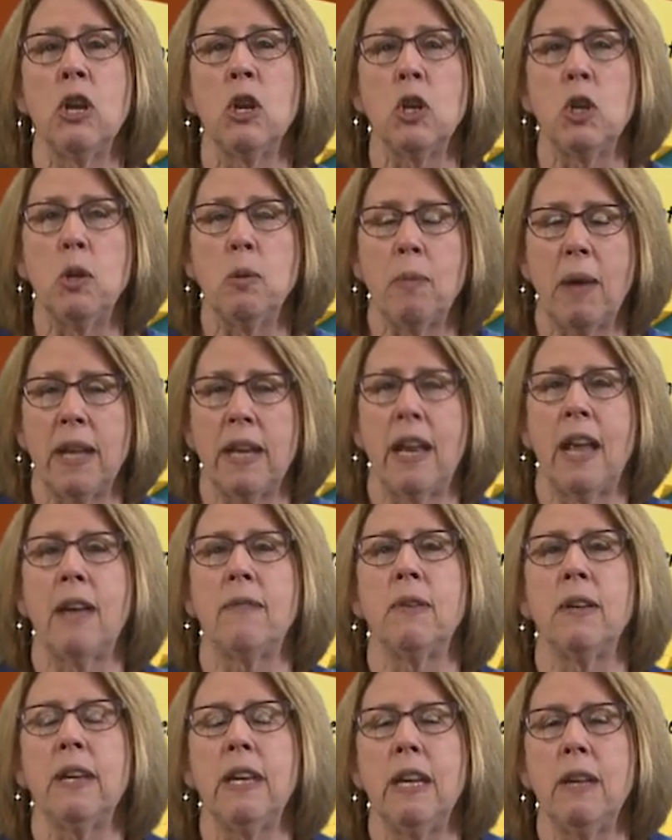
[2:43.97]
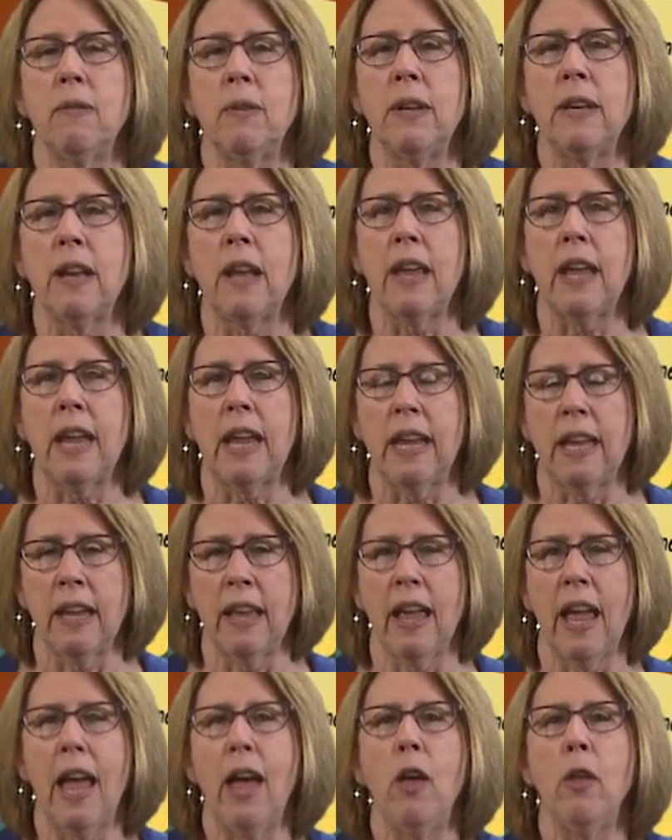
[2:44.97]
you might have even a
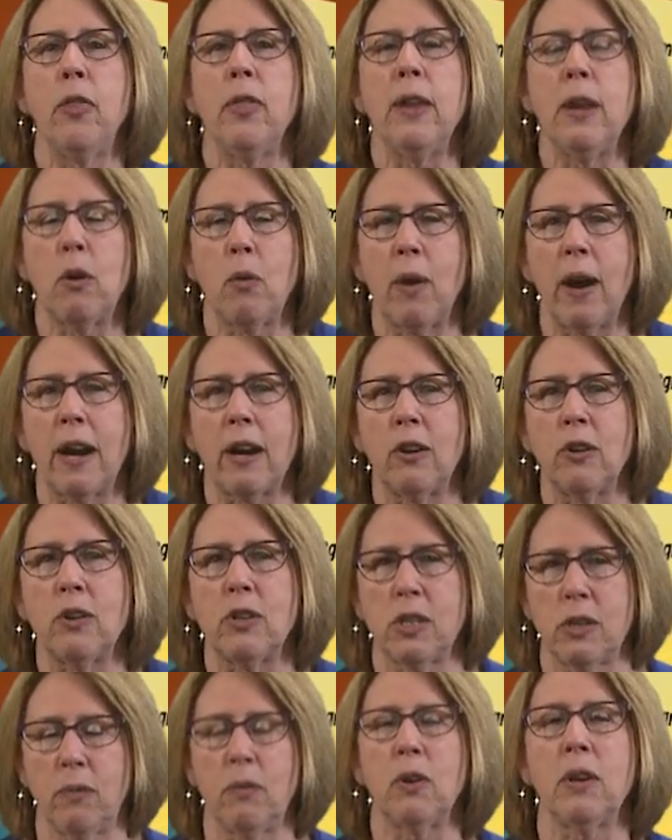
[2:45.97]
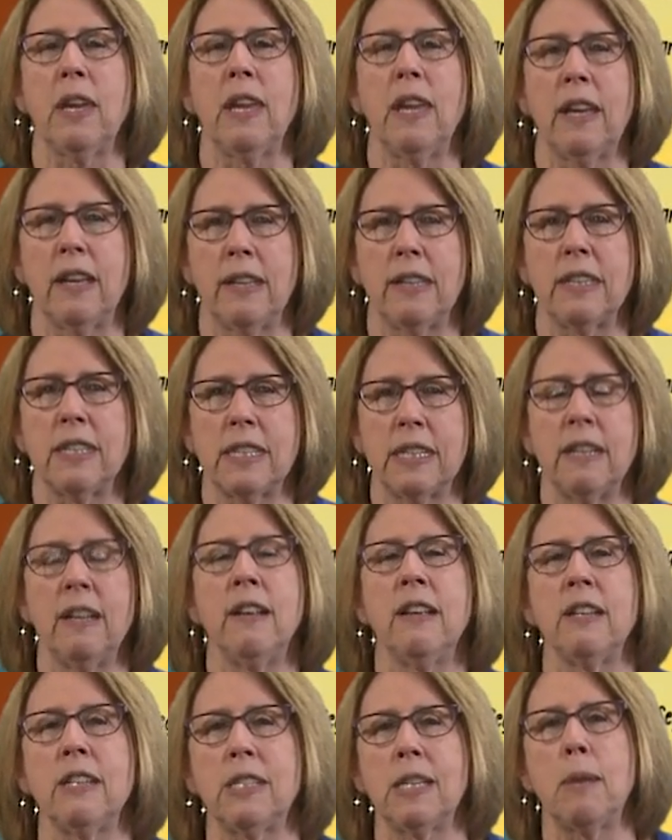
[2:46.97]
healthy crackers for kids
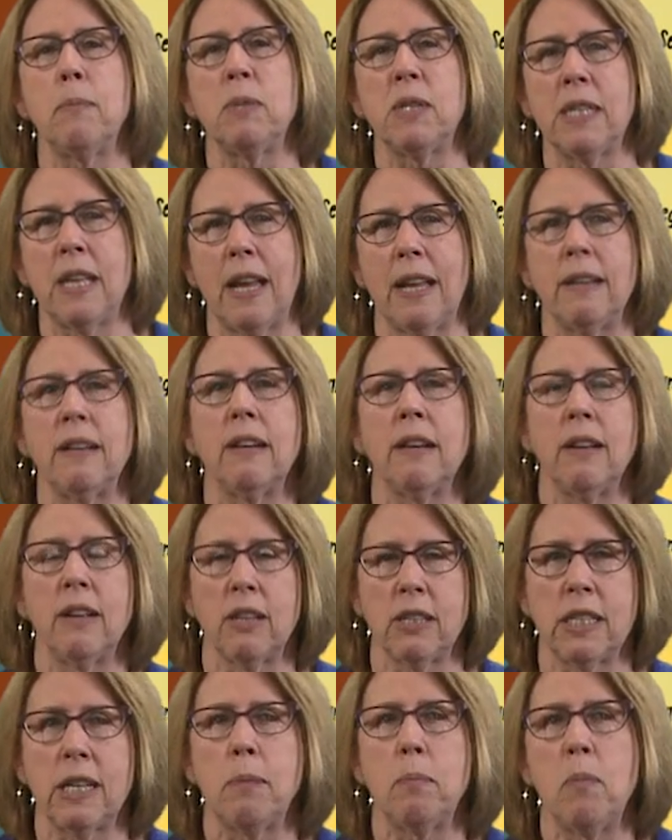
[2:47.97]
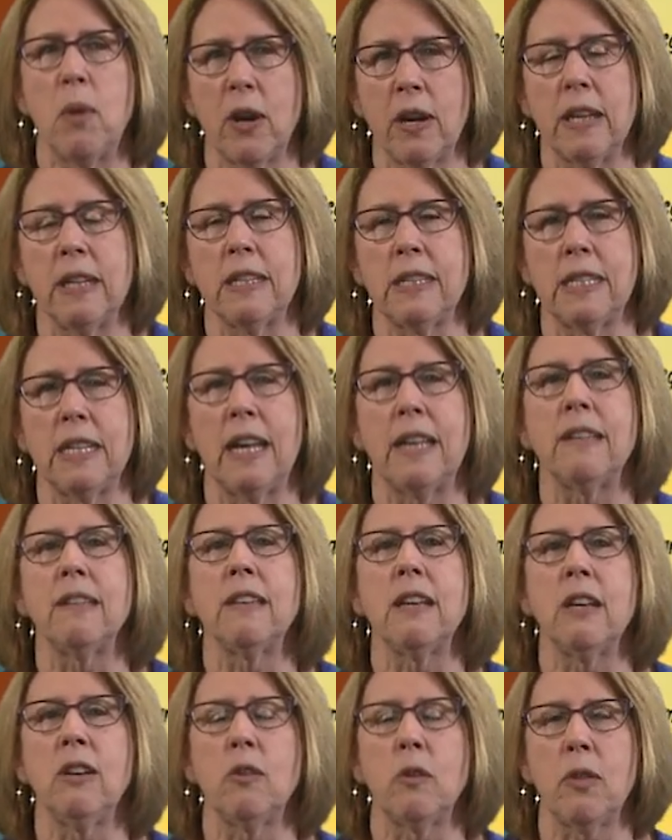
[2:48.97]
submarket set
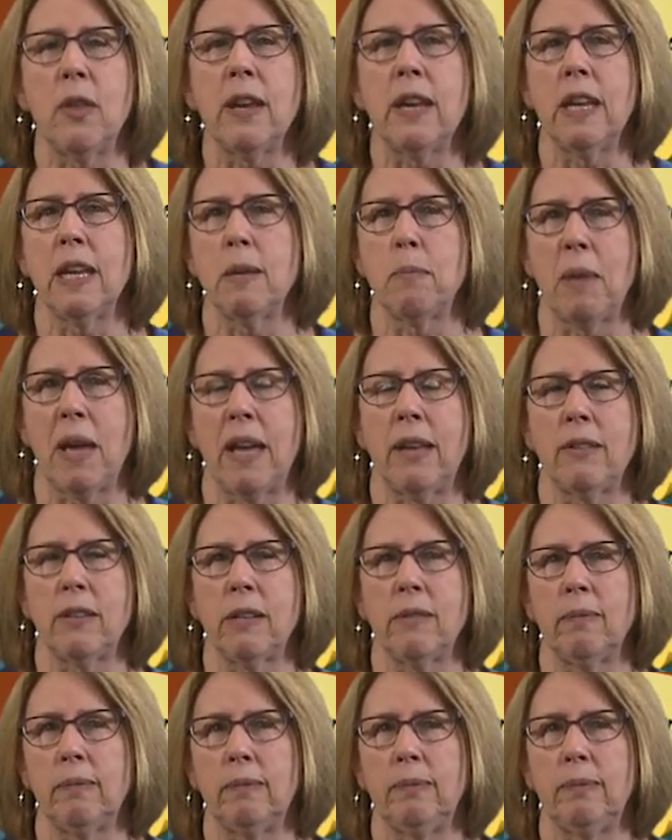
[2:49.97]
that you're thinking about.